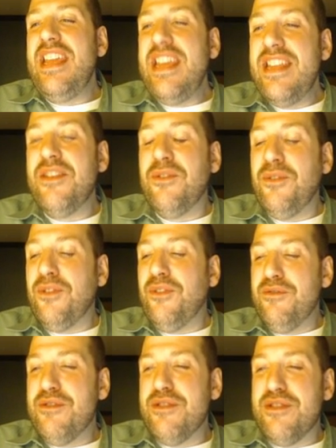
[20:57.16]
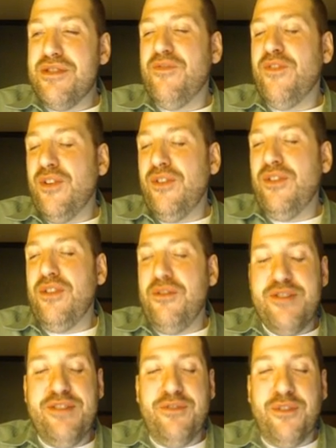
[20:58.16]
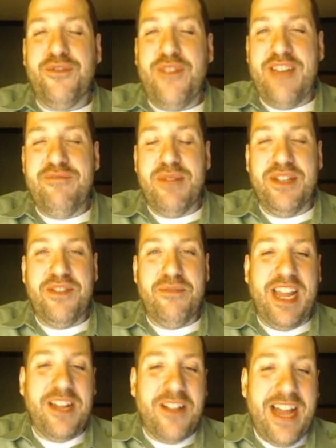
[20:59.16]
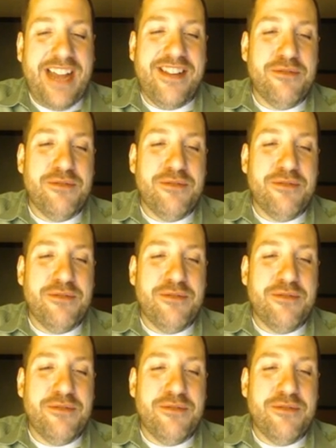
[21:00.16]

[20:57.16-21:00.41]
in those first 3, 4, 5 months of my class,